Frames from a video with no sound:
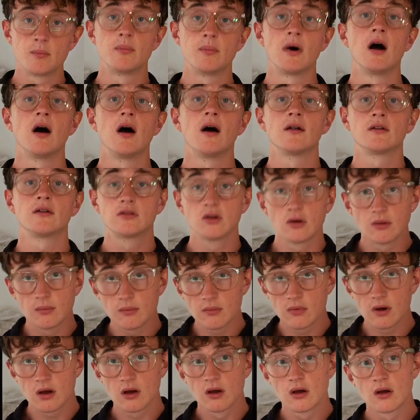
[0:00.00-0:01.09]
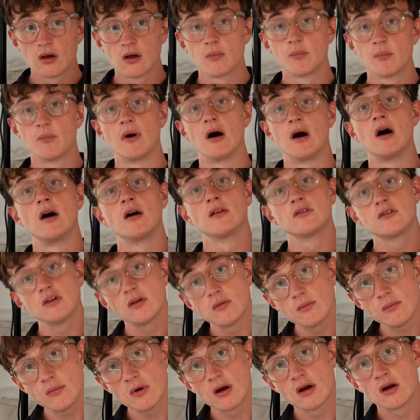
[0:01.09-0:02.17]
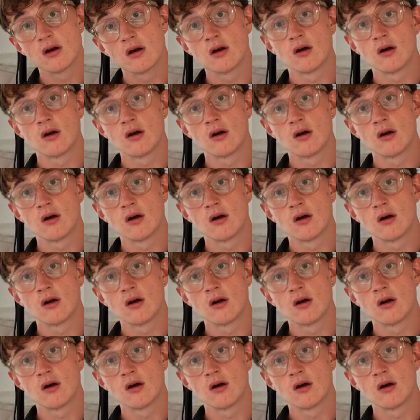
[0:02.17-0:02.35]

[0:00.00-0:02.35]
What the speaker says: Ba-dum, ba-dum,